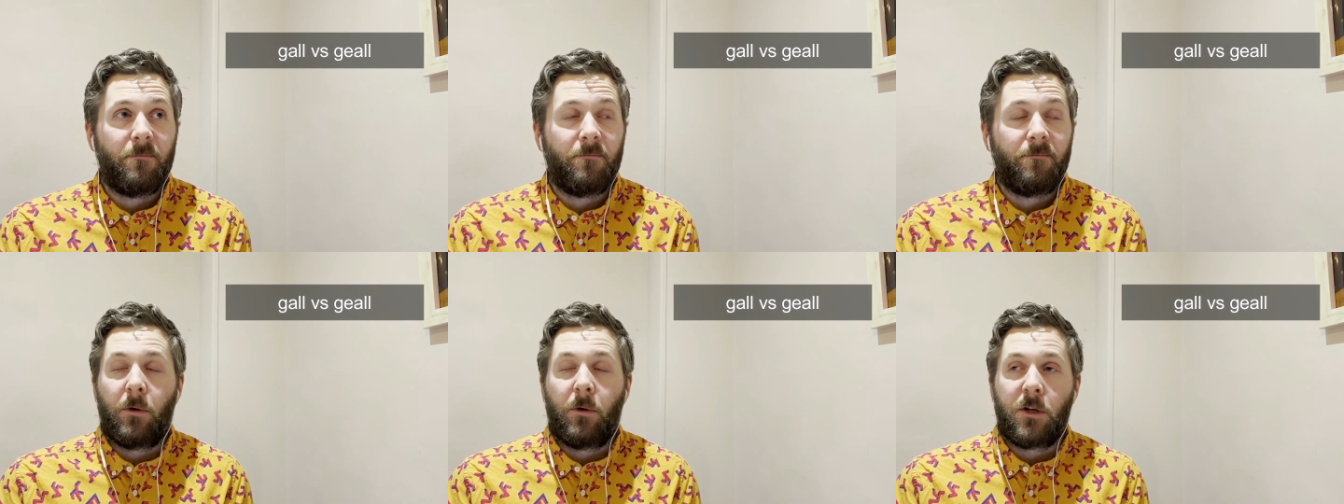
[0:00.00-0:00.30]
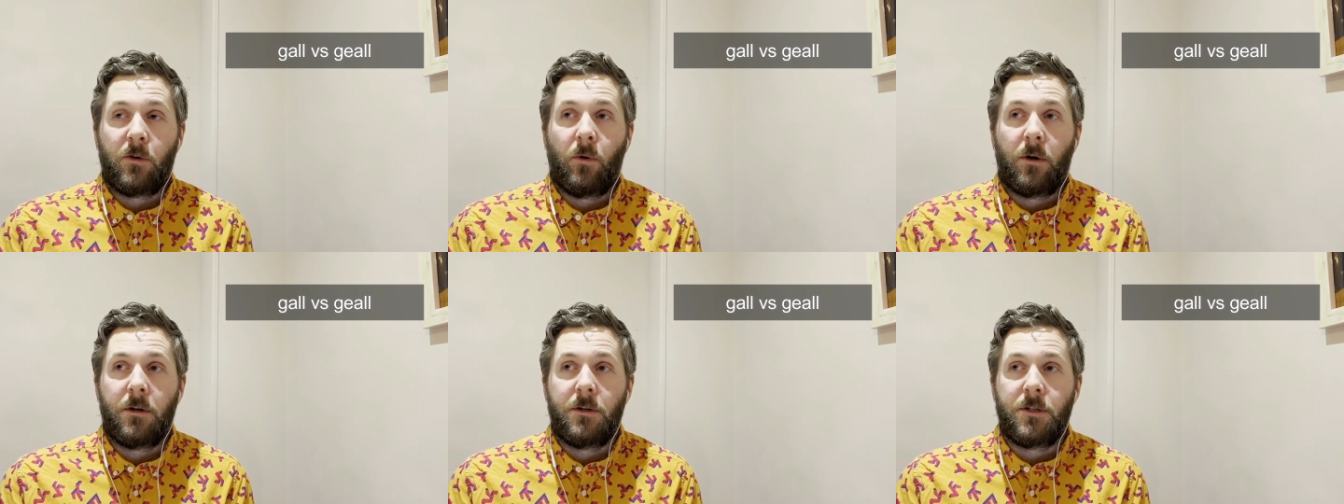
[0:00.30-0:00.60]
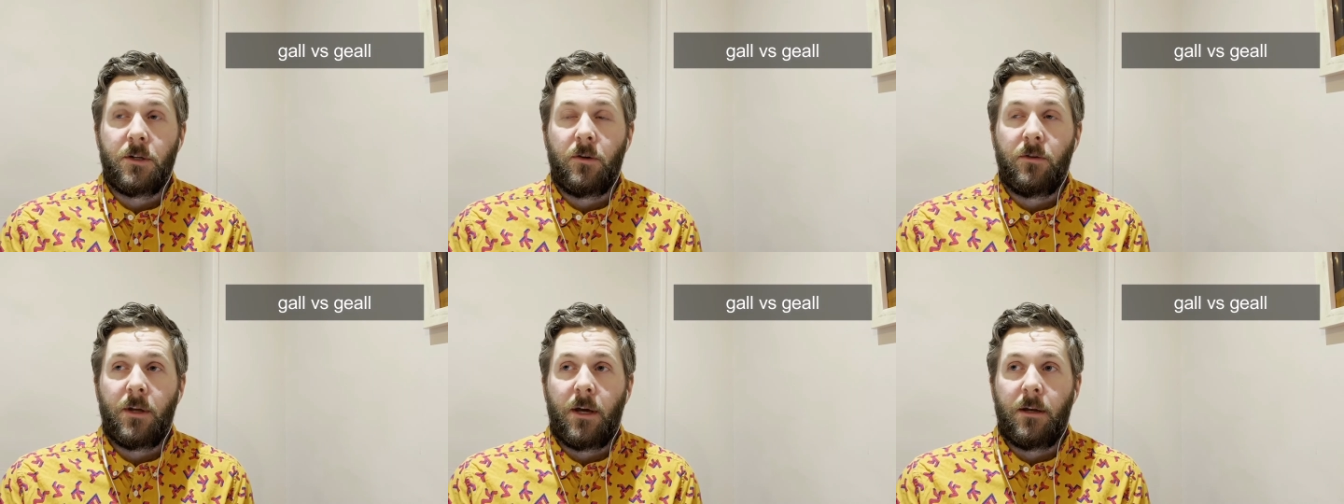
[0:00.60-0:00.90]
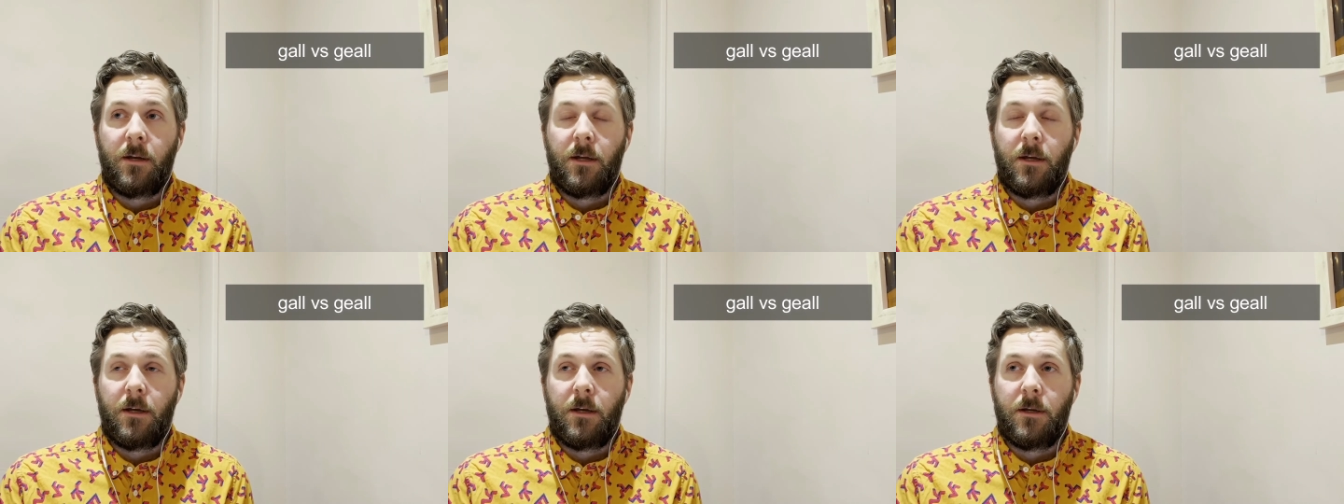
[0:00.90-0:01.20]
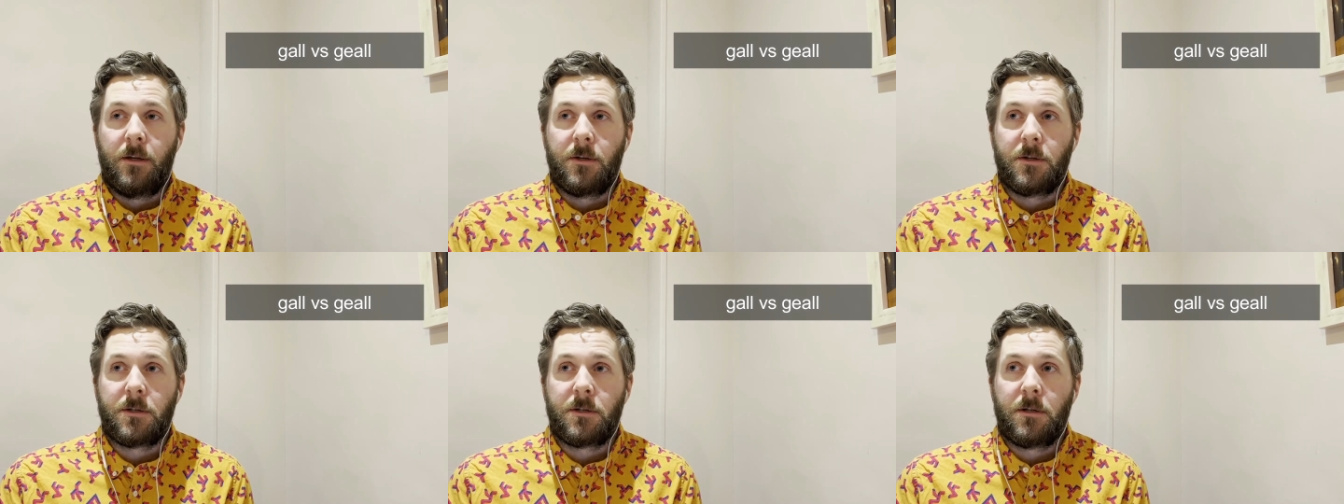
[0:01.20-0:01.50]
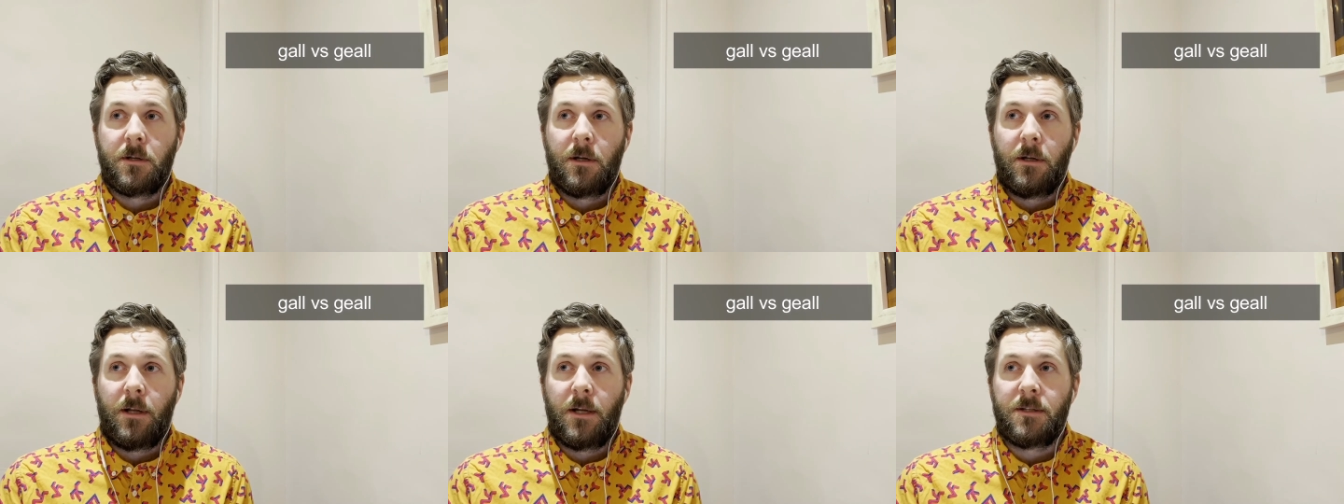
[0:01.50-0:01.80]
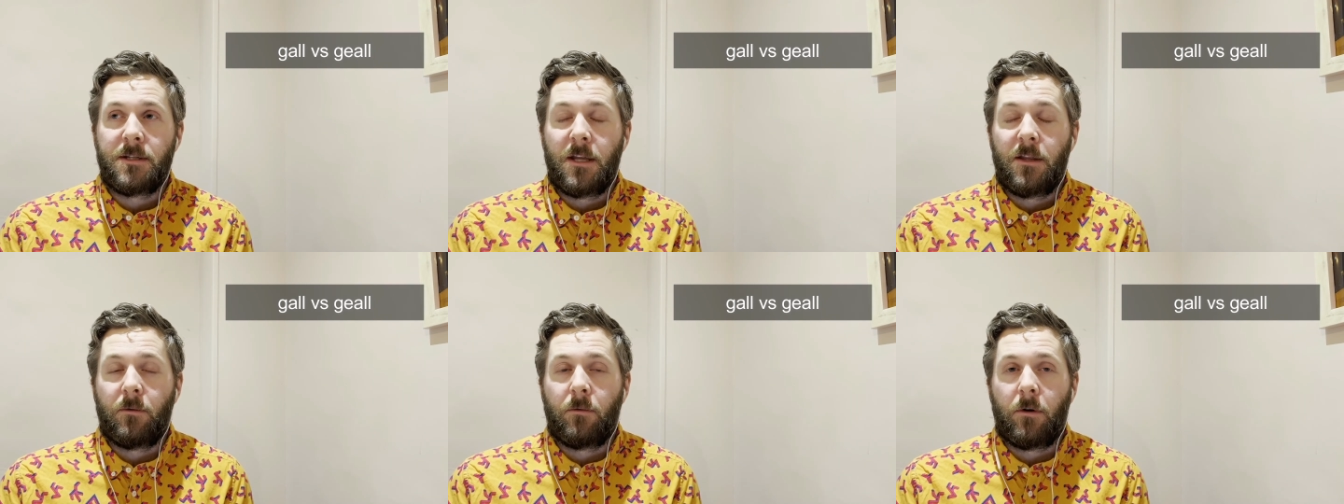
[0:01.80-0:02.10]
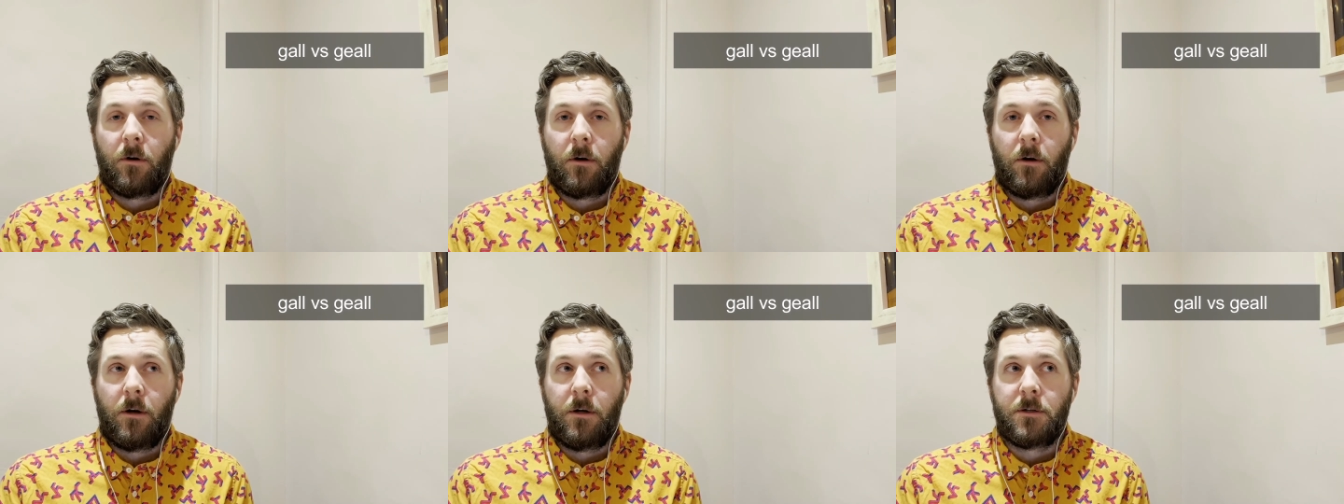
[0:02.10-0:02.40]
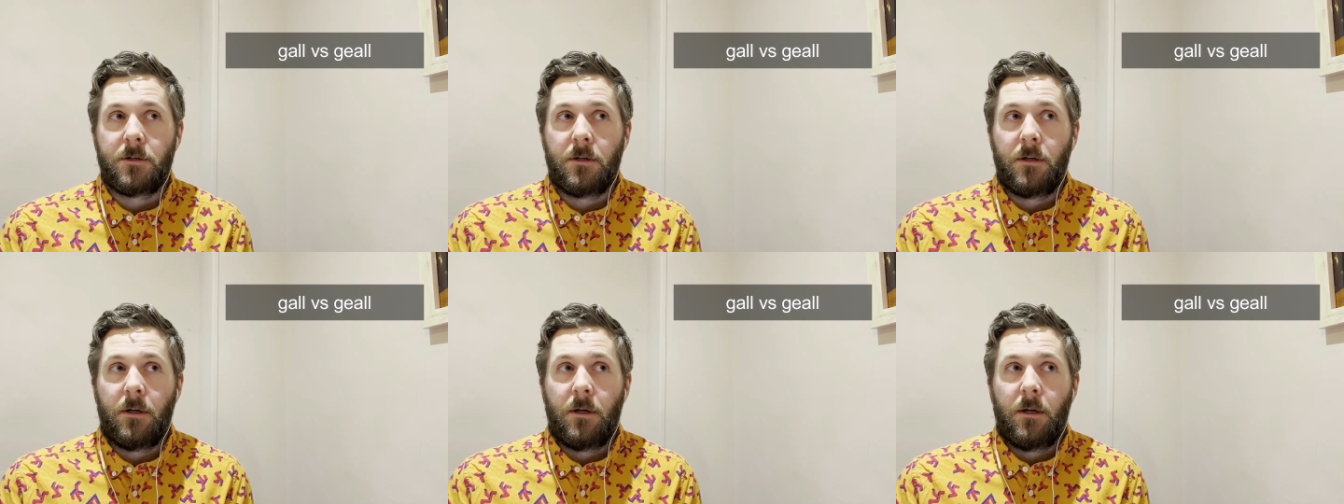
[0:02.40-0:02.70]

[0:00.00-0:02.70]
What you want to do then is, let's say the word